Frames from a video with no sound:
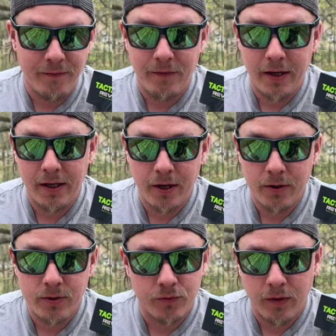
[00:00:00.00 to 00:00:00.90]

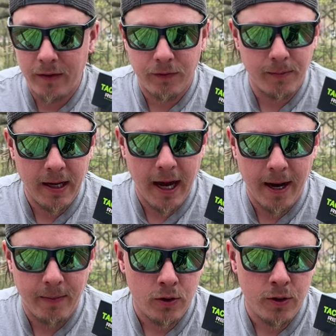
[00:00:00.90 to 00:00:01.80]
videos right from the
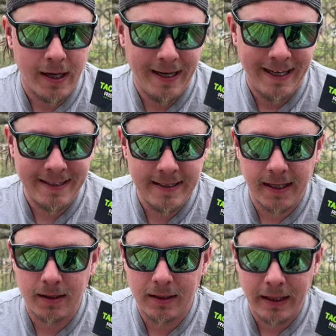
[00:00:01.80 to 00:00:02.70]
app. You can
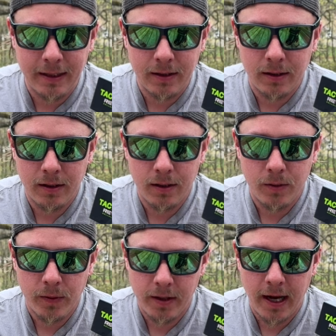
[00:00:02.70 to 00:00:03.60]
instant link with